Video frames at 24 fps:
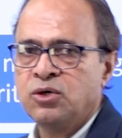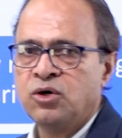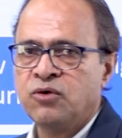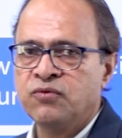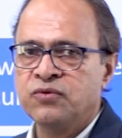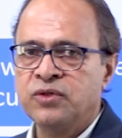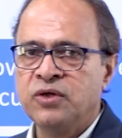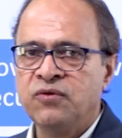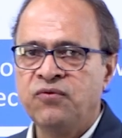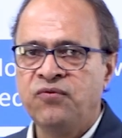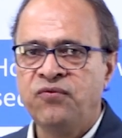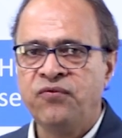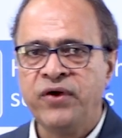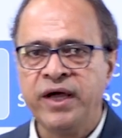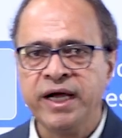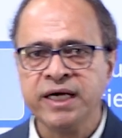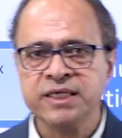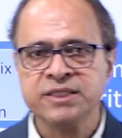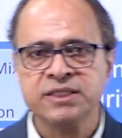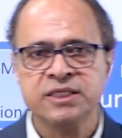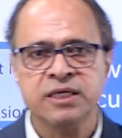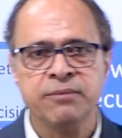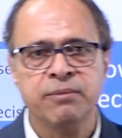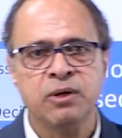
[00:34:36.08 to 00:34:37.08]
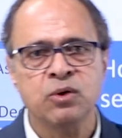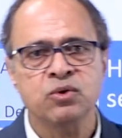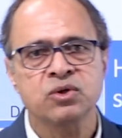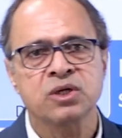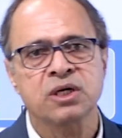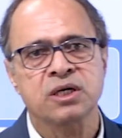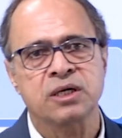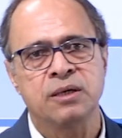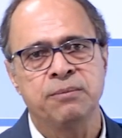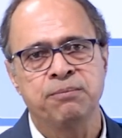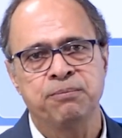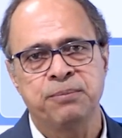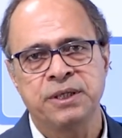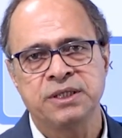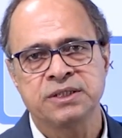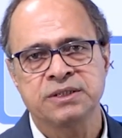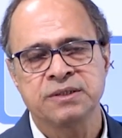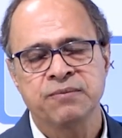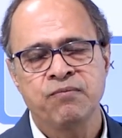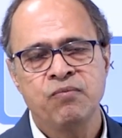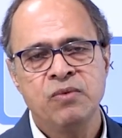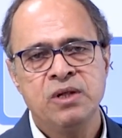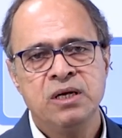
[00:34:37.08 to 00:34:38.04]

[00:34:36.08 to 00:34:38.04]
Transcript: of the facts about the companies,